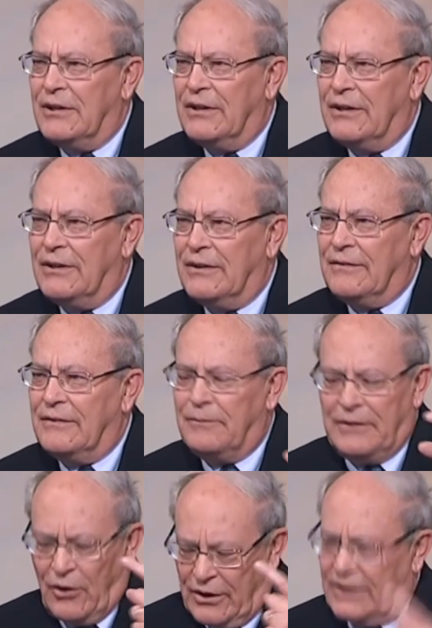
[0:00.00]
uh,
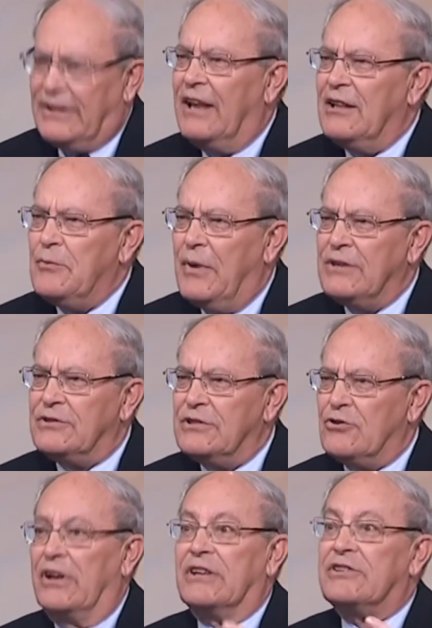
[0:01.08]
on a daily
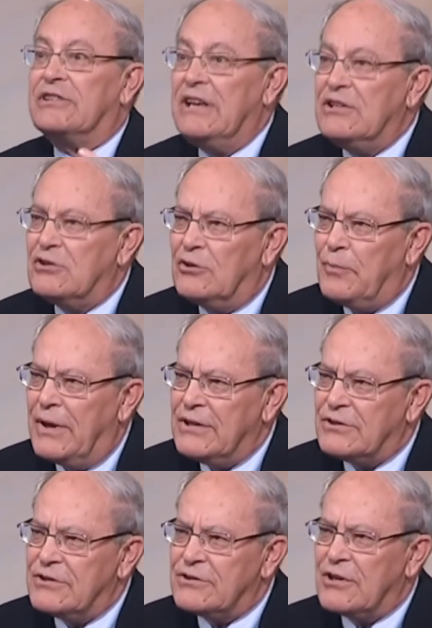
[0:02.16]
basis, on a seasonal
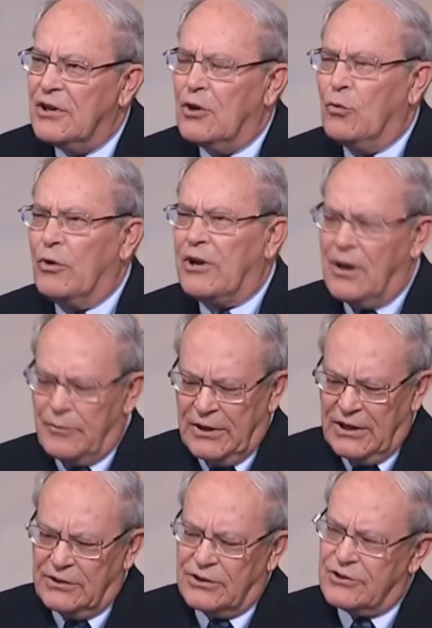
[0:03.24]
basis. We're
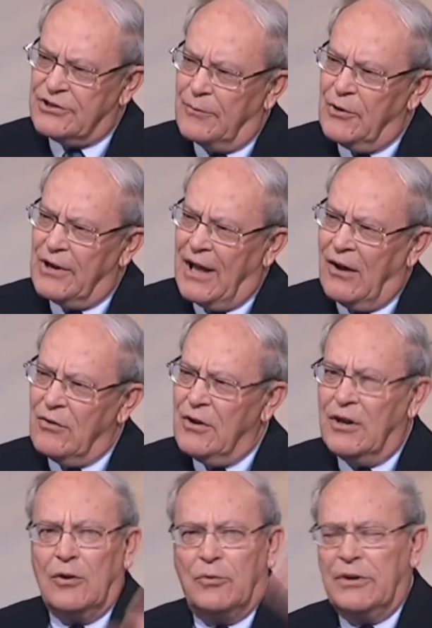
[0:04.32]
coming into summer now.
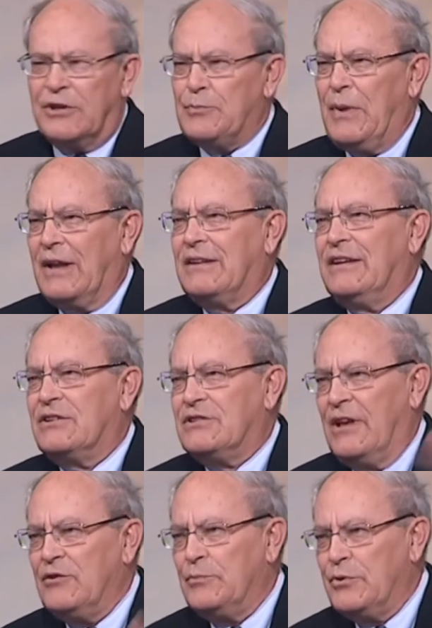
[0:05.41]
We're expecting
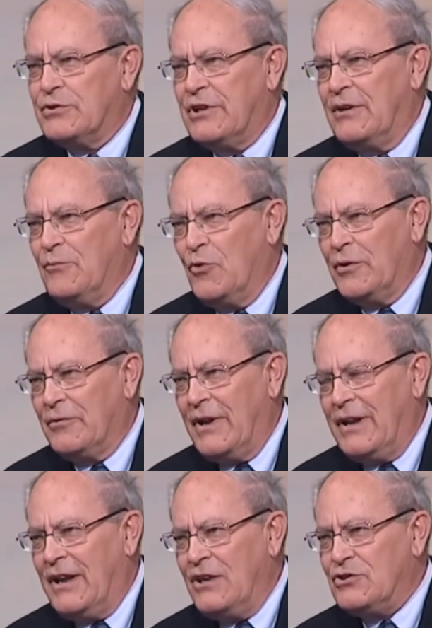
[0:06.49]
seven percent more
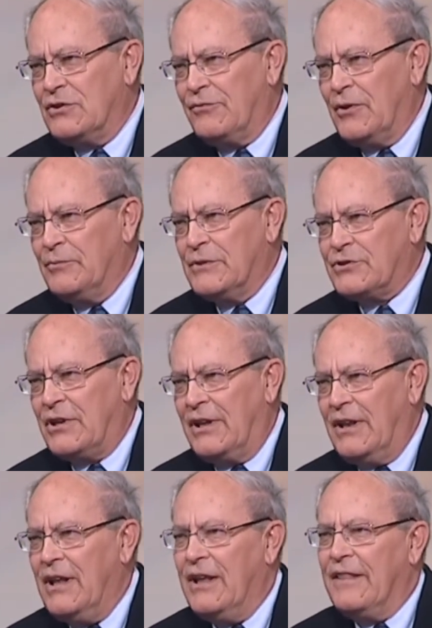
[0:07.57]
radiation from the
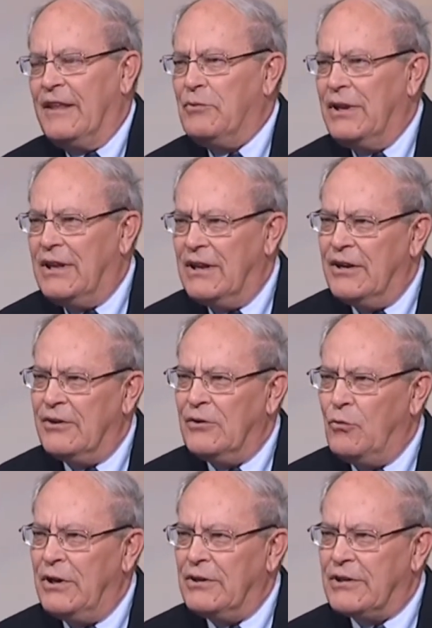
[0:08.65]
sun than we get here in
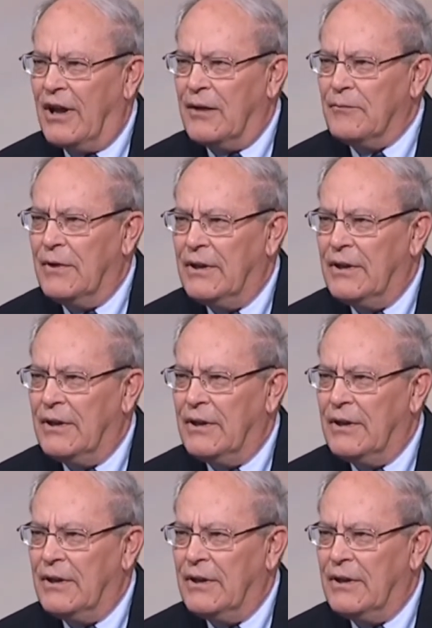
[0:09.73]
the wintertime.